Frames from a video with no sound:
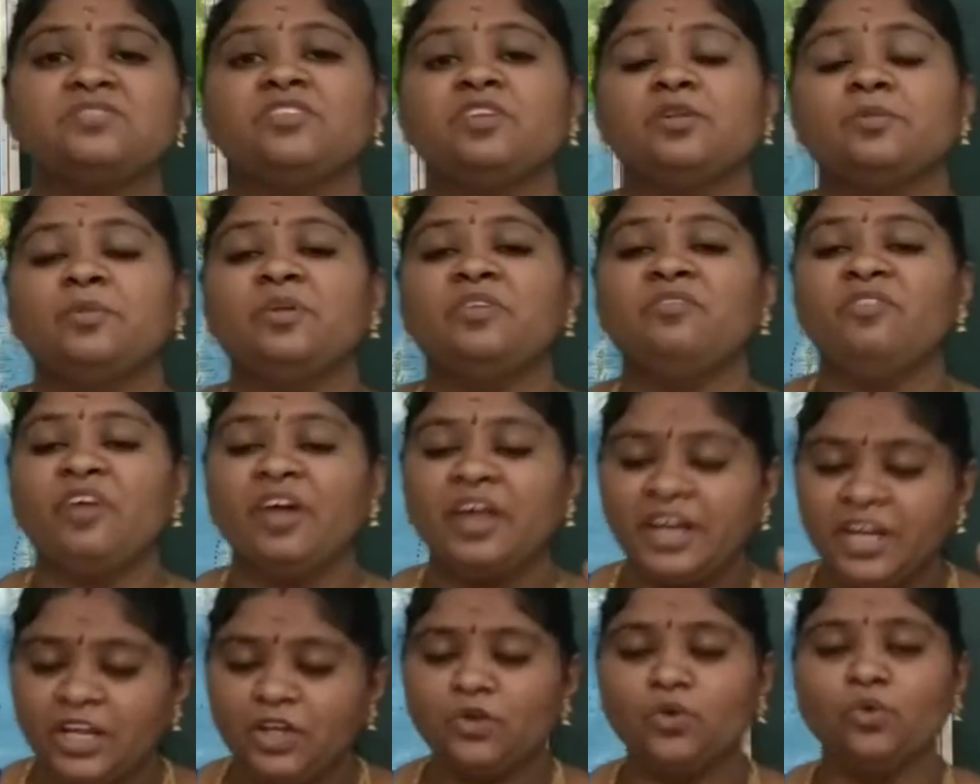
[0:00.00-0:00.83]
will be
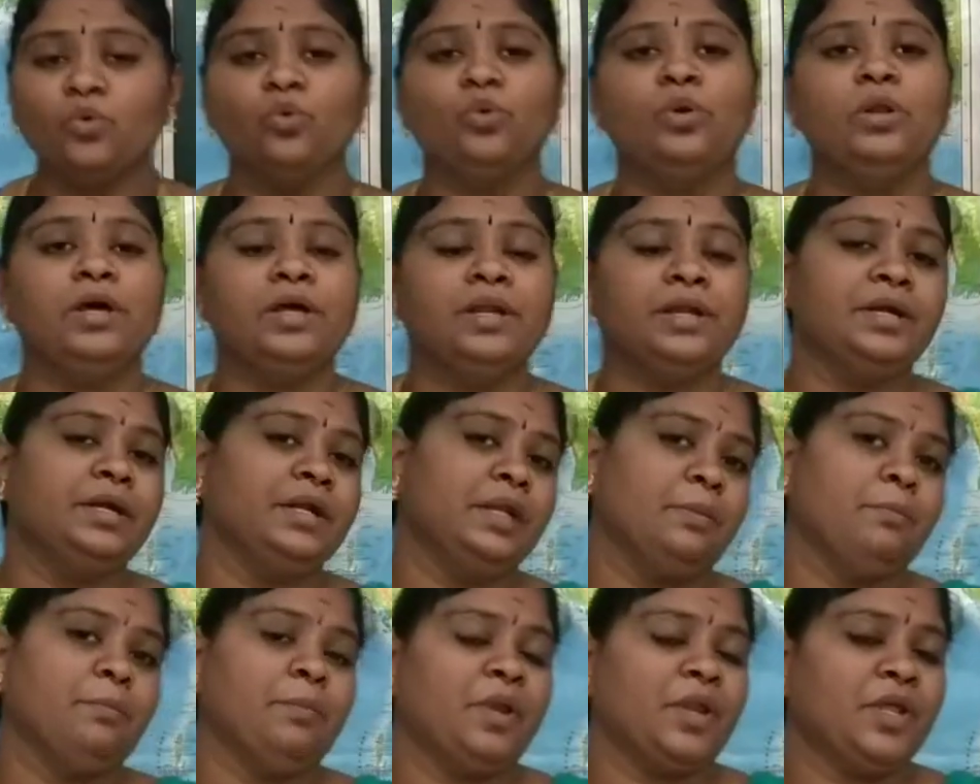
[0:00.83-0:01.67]
very cooler in
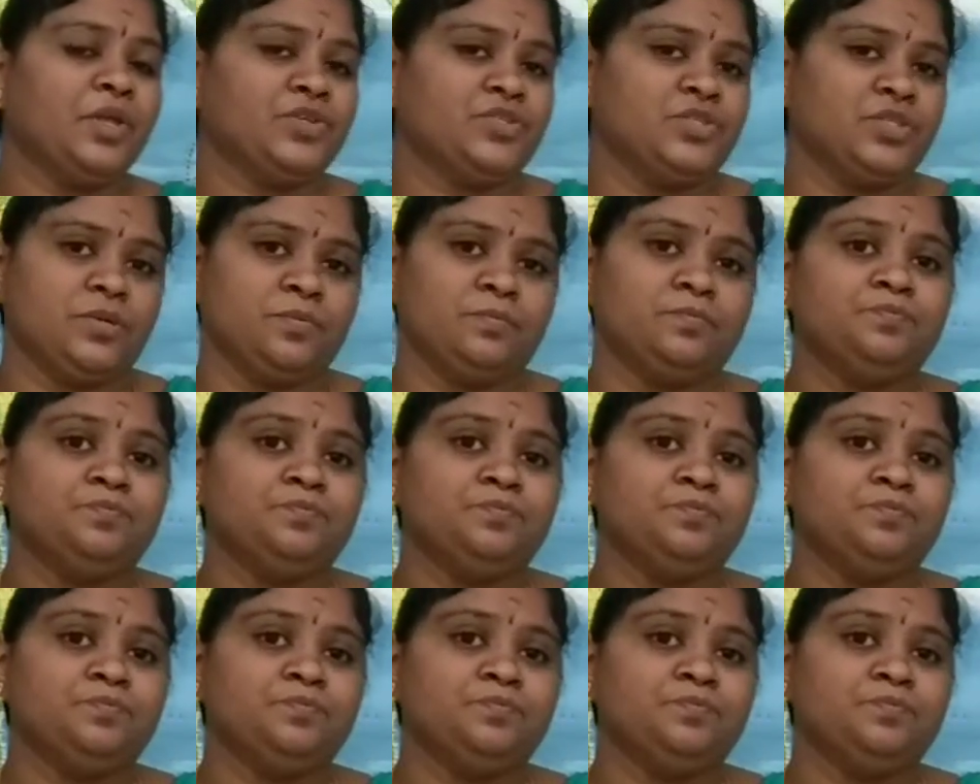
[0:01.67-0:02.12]
temperature.